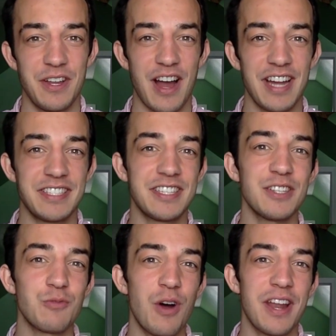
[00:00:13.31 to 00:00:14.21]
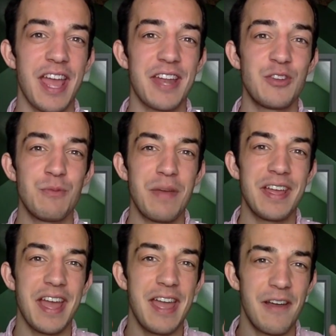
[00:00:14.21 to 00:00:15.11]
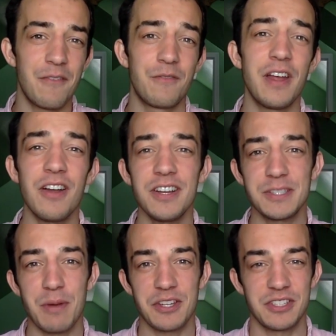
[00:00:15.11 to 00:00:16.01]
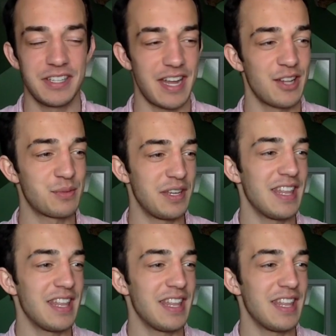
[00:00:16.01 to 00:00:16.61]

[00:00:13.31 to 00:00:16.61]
I just want to make a very special announcement,